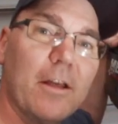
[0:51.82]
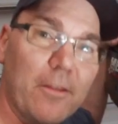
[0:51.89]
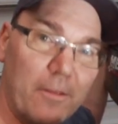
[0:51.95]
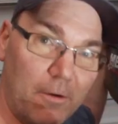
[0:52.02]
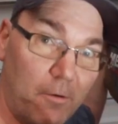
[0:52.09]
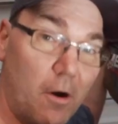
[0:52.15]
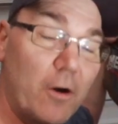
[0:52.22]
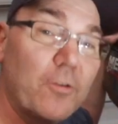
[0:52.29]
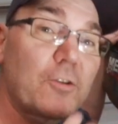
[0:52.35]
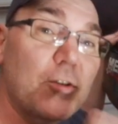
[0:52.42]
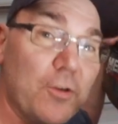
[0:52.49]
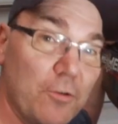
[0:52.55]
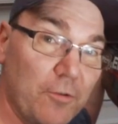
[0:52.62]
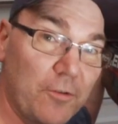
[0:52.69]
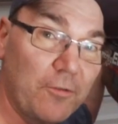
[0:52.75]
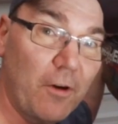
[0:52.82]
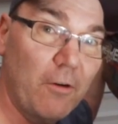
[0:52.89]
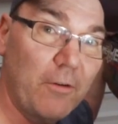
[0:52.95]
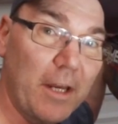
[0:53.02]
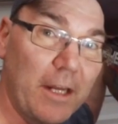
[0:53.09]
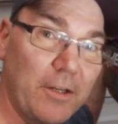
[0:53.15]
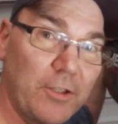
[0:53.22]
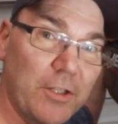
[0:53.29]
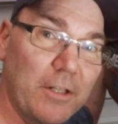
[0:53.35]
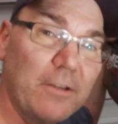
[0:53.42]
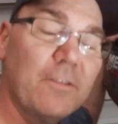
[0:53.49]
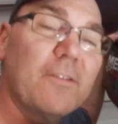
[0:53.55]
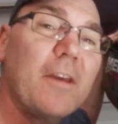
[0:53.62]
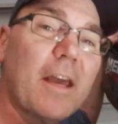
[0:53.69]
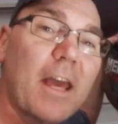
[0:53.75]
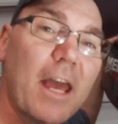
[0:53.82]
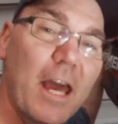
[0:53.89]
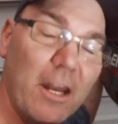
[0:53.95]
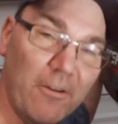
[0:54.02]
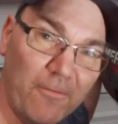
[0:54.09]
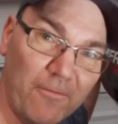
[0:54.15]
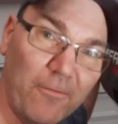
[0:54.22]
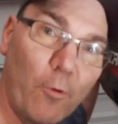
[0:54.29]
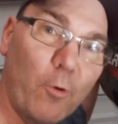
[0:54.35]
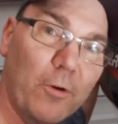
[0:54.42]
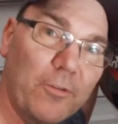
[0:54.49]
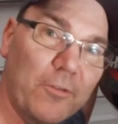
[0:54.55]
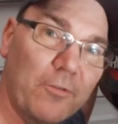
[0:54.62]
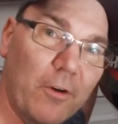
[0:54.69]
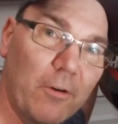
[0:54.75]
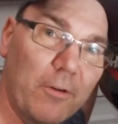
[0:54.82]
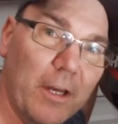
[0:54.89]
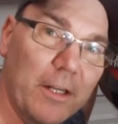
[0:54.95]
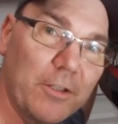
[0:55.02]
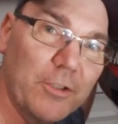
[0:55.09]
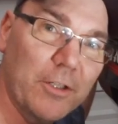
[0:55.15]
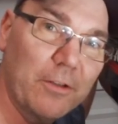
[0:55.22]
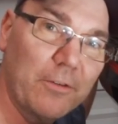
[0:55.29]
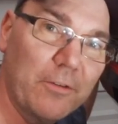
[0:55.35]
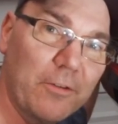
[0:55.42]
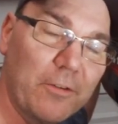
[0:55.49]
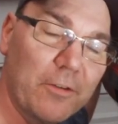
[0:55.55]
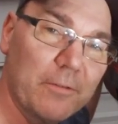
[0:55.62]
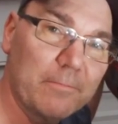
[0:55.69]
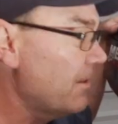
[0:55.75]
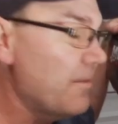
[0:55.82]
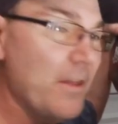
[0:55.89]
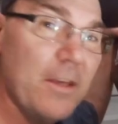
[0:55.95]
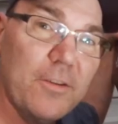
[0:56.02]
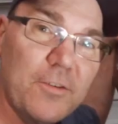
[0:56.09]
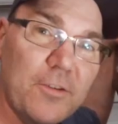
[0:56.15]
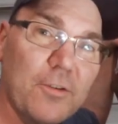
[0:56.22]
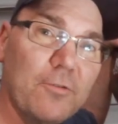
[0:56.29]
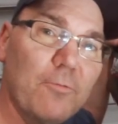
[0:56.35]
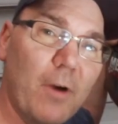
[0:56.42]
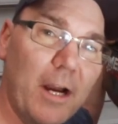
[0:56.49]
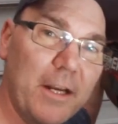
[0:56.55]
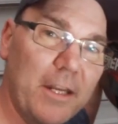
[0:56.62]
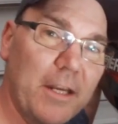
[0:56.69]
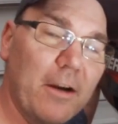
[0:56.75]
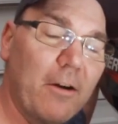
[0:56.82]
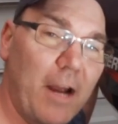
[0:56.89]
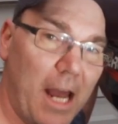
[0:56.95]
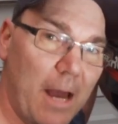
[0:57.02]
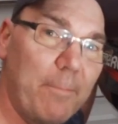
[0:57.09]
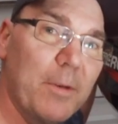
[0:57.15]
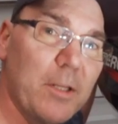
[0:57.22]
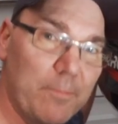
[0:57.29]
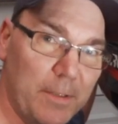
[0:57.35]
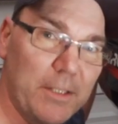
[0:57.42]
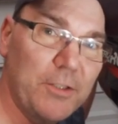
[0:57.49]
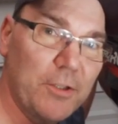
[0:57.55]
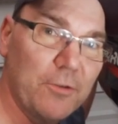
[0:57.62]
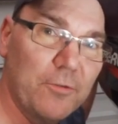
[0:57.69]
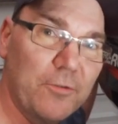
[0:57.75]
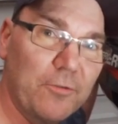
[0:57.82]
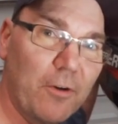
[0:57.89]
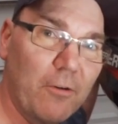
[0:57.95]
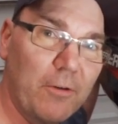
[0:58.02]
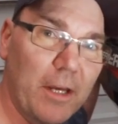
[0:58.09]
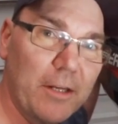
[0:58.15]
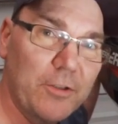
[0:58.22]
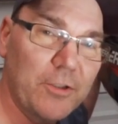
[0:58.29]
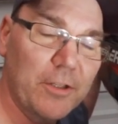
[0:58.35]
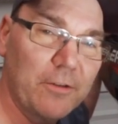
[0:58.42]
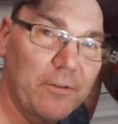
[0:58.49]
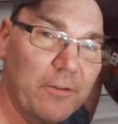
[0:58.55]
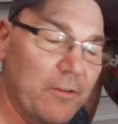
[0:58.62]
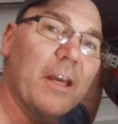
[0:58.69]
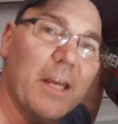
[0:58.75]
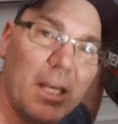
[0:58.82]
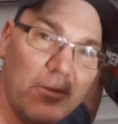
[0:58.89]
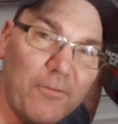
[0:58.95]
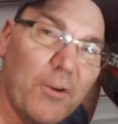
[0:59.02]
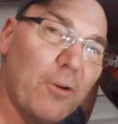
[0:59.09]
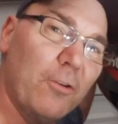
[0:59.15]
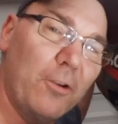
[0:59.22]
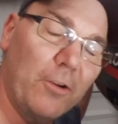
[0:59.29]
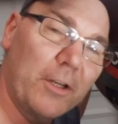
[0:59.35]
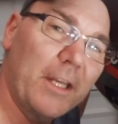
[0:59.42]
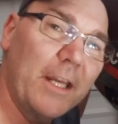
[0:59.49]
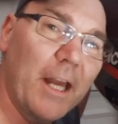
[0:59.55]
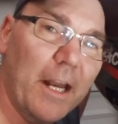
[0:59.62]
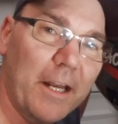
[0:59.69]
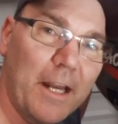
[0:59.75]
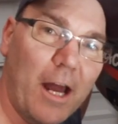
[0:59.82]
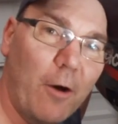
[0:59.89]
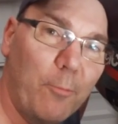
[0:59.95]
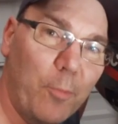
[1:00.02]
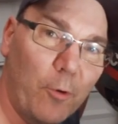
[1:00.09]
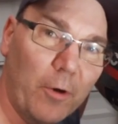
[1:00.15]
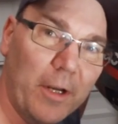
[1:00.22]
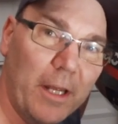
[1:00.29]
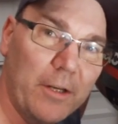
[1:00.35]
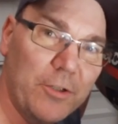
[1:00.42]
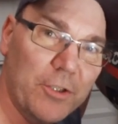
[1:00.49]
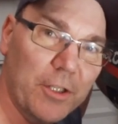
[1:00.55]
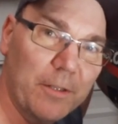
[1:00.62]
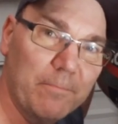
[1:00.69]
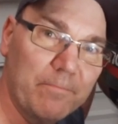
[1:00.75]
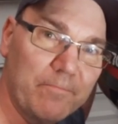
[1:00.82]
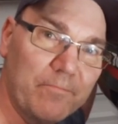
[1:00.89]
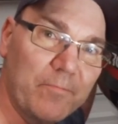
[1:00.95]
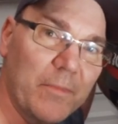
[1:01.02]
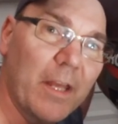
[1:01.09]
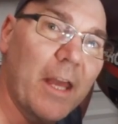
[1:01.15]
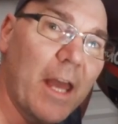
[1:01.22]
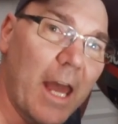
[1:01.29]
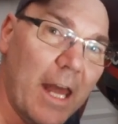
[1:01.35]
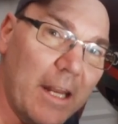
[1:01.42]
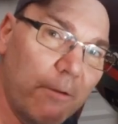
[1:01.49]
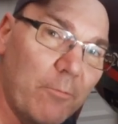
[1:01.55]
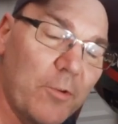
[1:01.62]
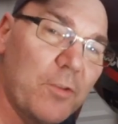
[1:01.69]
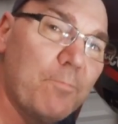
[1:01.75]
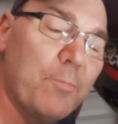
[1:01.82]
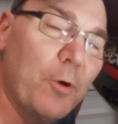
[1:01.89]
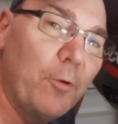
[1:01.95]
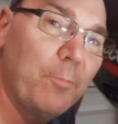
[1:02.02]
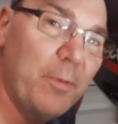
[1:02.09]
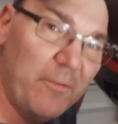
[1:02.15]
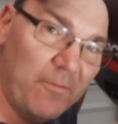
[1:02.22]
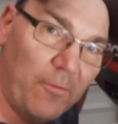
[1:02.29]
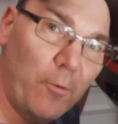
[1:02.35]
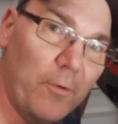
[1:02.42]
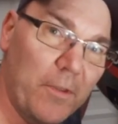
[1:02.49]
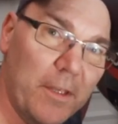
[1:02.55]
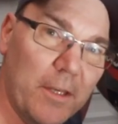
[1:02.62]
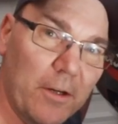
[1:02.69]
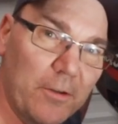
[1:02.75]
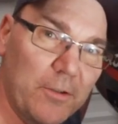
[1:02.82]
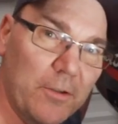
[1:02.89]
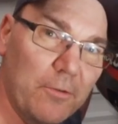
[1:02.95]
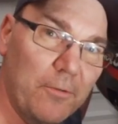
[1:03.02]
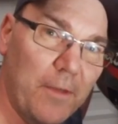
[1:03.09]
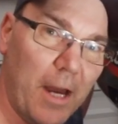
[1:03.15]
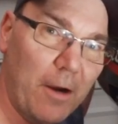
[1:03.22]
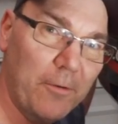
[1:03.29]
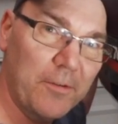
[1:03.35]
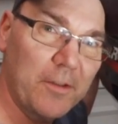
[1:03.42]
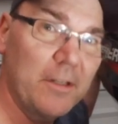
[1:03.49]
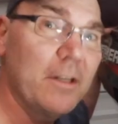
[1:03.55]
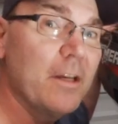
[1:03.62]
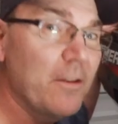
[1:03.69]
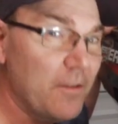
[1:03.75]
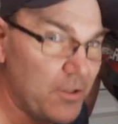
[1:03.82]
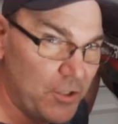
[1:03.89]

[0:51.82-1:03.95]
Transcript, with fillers: There are two-stroke engines and four-stroke engines. These two right here happen to be two-stroke engines. If you're looking at an outboard engine and it was built before the year 2000, the